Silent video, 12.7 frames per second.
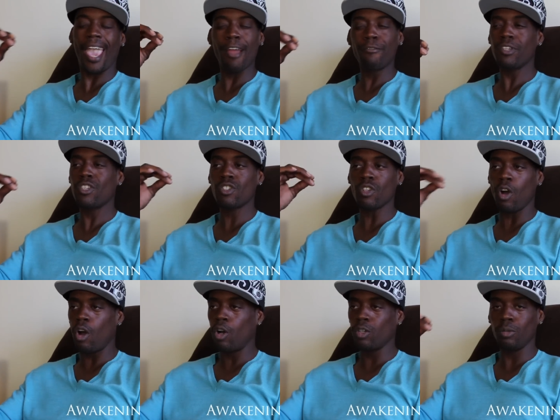Every
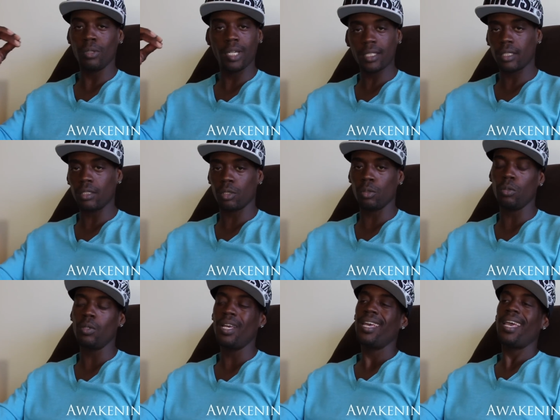song you listen
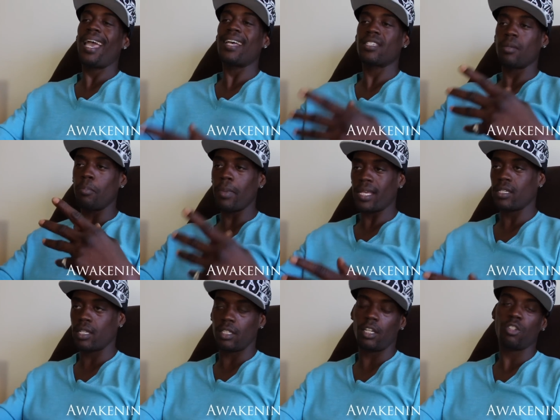to has a
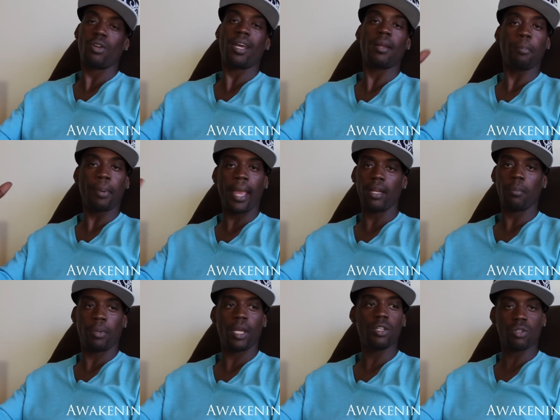message. They're trying to paint a
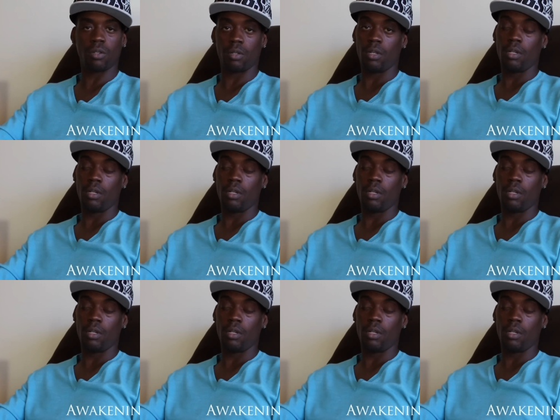picture.